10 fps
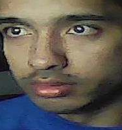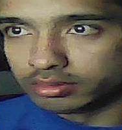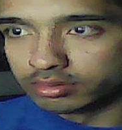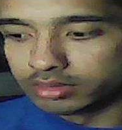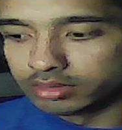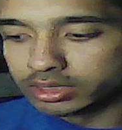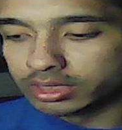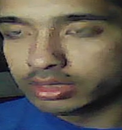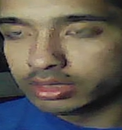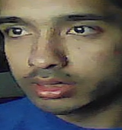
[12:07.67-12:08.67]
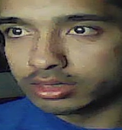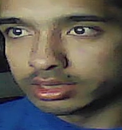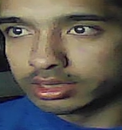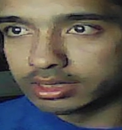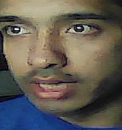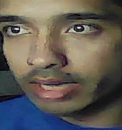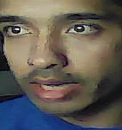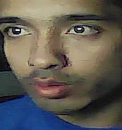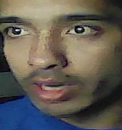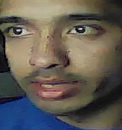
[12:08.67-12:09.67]
which is stack
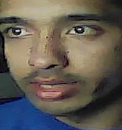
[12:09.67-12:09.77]
1.